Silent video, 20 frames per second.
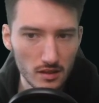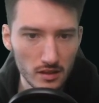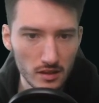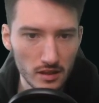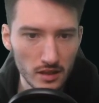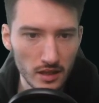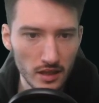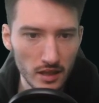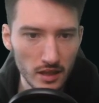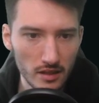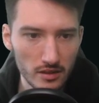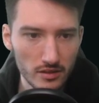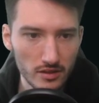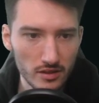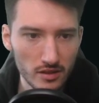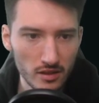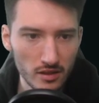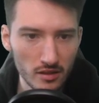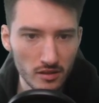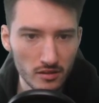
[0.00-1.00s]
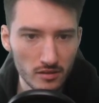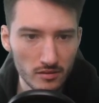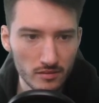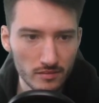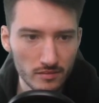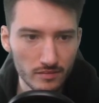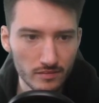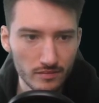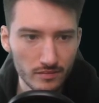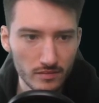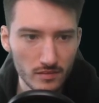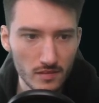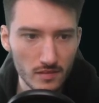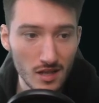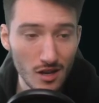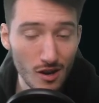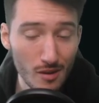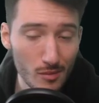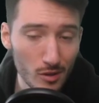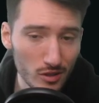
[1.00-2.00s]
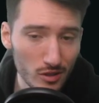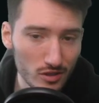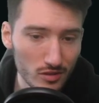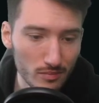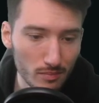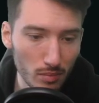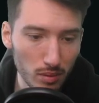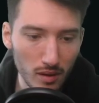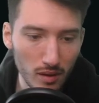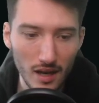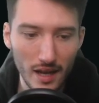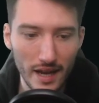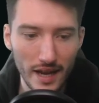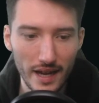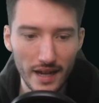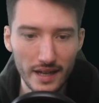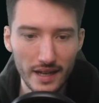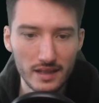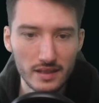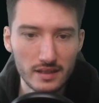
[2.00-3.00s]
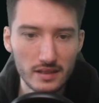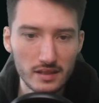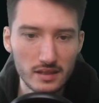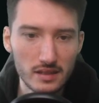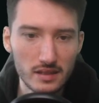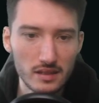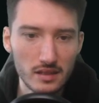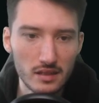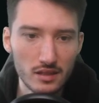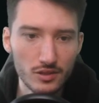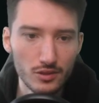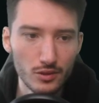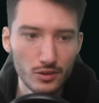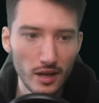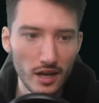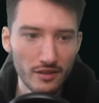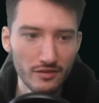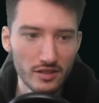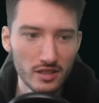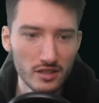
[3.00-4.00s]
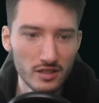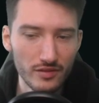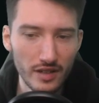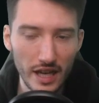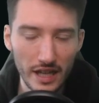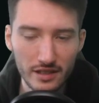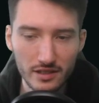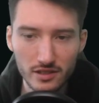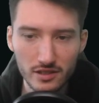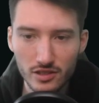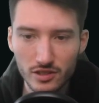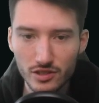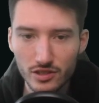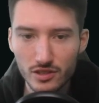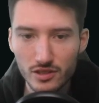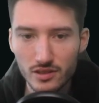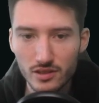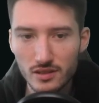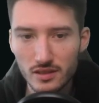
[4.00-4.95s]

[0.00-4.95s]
Yeah, so now I'm on a play. So I have the advantage.